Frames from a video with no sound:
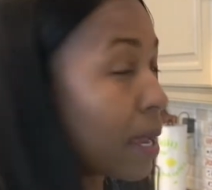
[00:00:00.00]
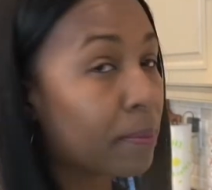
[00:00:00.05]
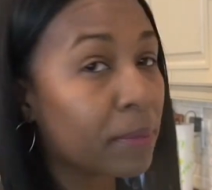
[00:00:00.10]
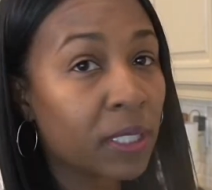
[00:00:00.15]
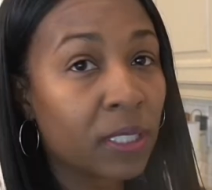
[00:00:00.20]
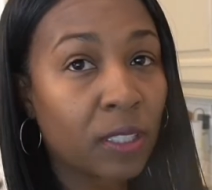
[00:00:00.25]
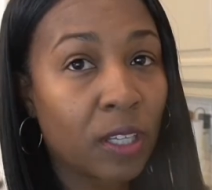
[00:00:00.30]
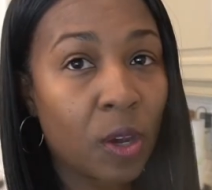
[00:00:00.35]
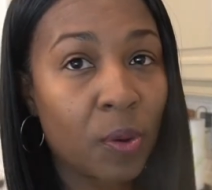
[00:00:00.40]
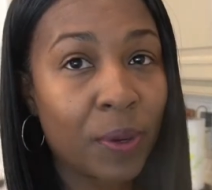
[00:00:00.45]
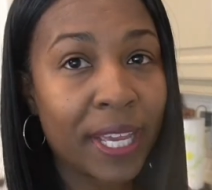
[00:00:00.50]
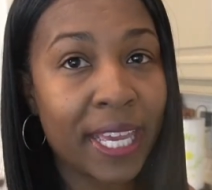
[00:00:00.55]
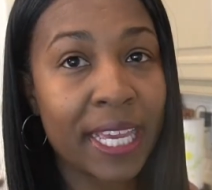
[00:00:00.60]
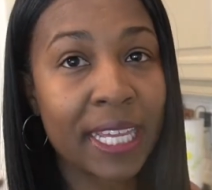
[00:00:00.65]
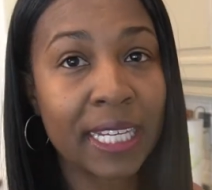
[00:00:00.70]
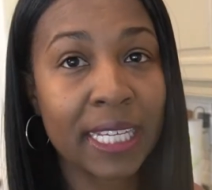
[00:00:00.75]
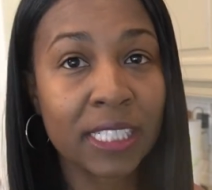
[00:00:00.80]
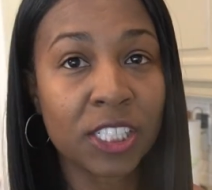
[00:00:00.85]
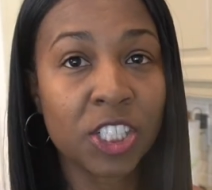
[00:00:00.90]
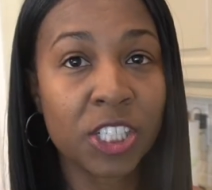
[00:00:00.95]
I'm gonna go
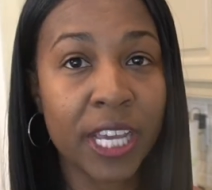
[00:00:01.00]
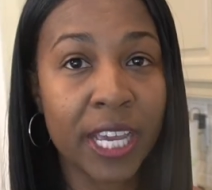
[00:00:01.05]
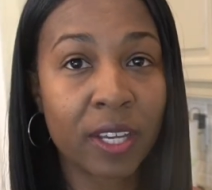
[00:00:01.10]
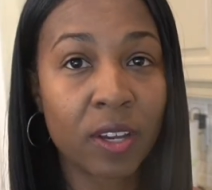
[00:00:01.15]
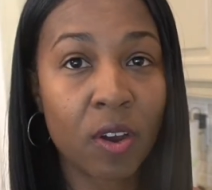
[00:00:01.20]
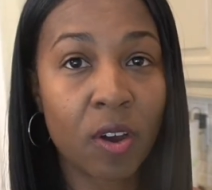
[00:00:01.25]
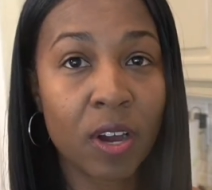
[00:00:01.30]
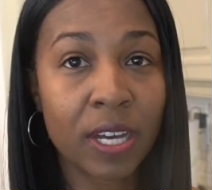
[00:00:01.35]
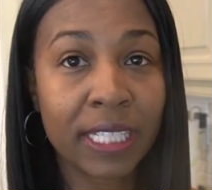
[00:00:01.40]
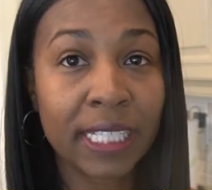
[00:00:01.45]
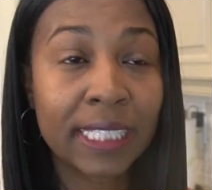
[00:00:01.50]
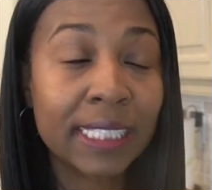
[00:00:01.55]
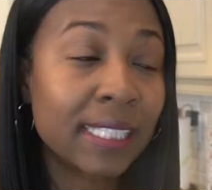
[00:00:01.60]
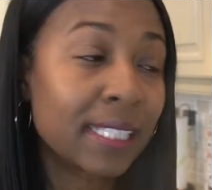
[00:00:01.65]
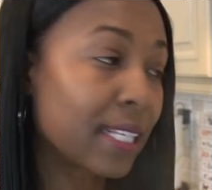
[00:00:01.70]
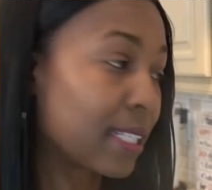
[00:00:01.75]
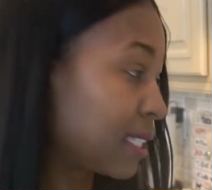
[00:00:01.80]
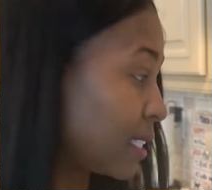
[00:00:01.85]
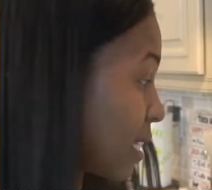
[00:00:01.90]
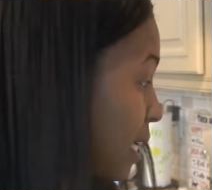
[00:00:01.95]
ahead and check on it
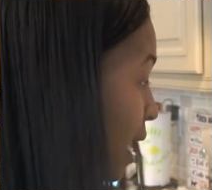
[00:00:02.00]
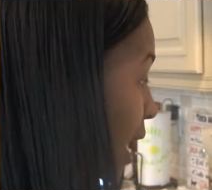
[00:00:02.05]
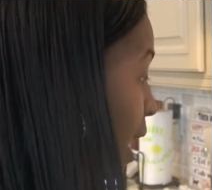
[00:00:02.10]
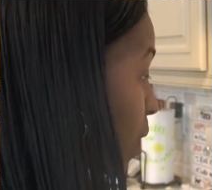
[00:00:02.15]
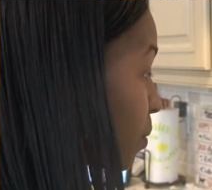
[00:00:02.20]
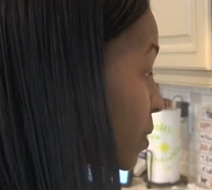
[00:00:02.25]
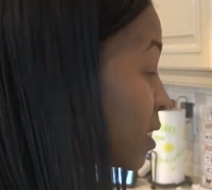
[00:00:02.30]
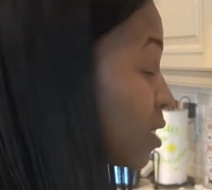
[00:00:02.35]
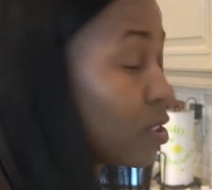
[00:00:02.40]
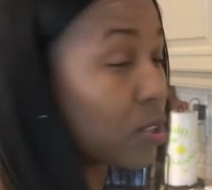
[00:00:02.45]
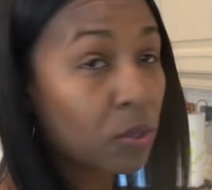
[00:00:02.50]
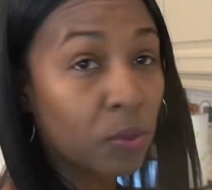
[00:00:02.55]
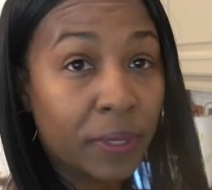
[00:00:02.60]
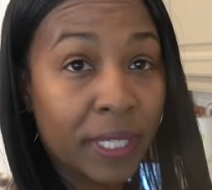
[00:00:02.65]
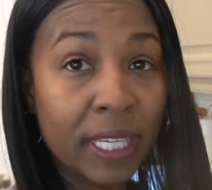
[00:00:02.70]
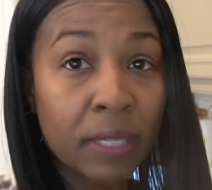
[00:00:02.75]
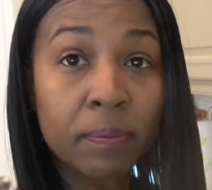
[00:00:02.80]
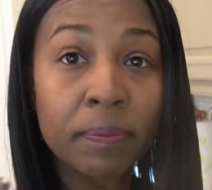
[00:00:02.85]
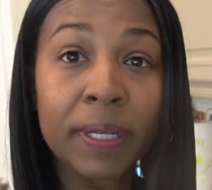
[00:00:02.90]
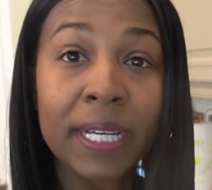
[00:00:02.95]
to see how it's
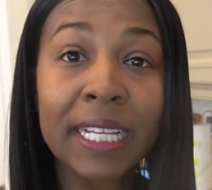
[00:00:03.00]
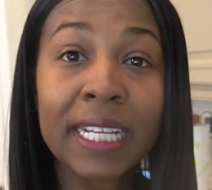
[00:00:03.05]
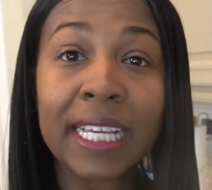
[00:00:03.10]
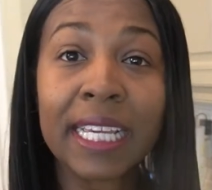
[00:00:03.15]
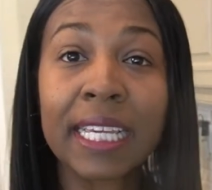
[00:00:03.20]
doing, but